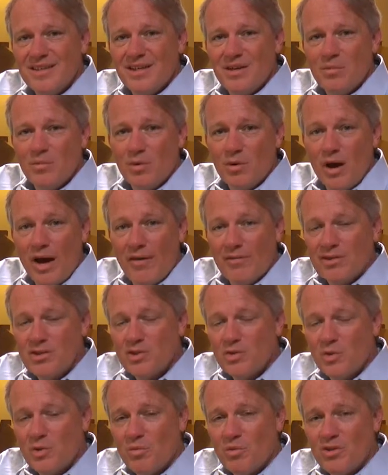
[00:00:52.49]
we'll have a
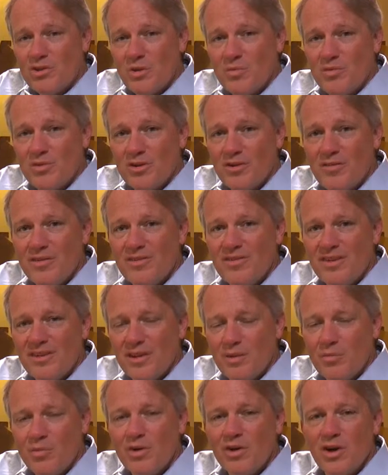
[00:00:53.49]
short worship service, and
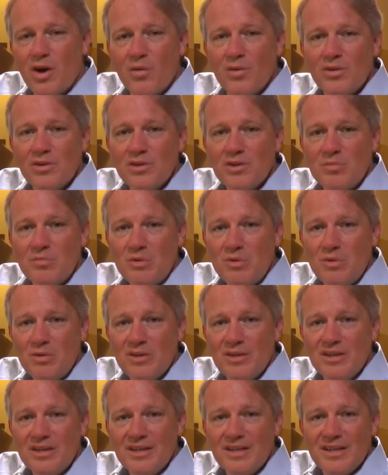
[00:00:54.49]
then we'll go into the
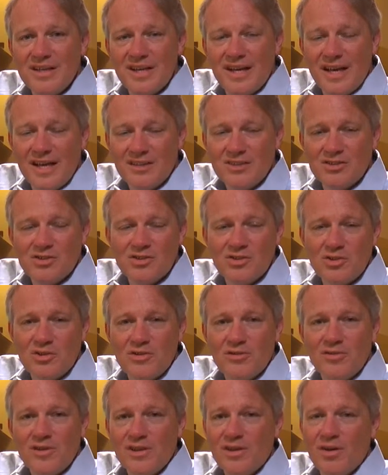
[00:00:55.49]
community and
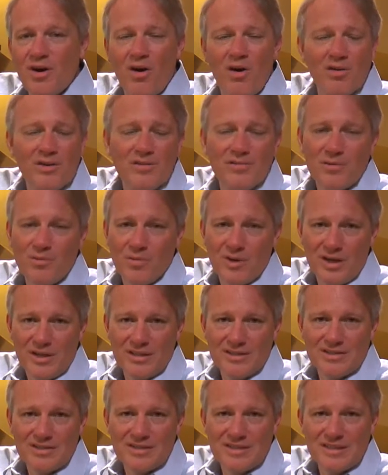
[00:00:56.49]
serve in all different
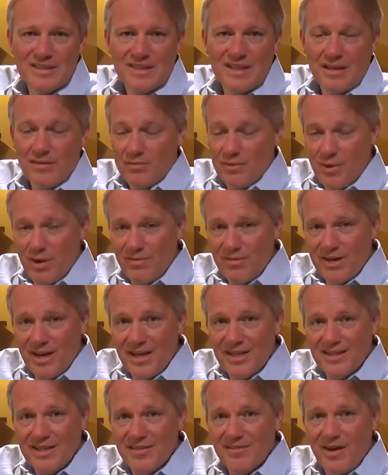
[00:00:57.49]
ways. If you have an
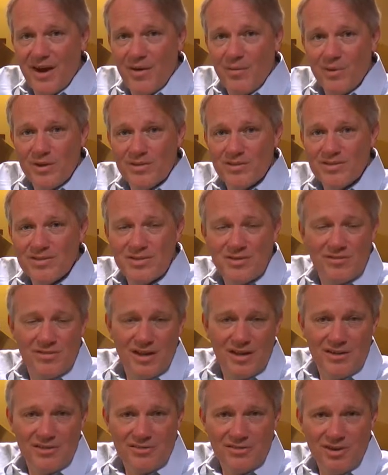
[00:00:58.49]
idea of how we can serve,
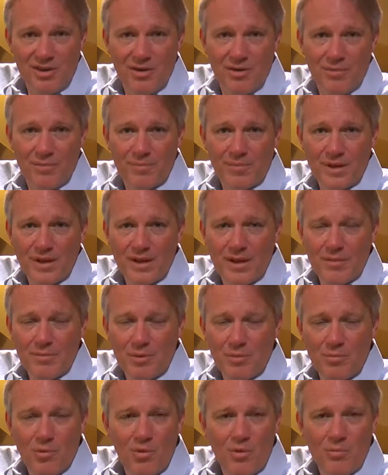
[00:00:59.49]
let us know.
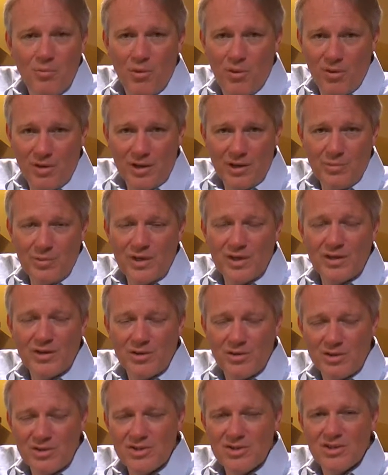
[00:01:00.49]
But more importantly, we
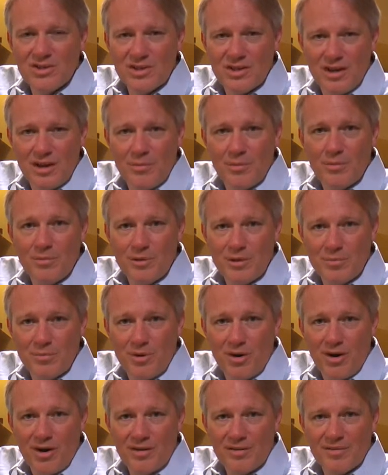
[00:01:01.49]
encourage you to come and be a
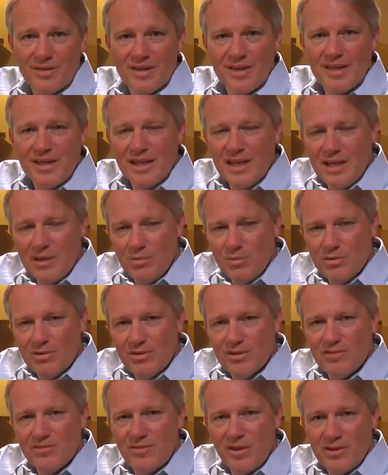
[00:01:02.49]
part. Eat with
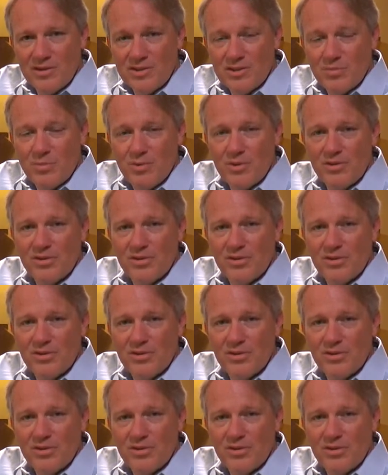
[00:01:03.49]
us, fellowship with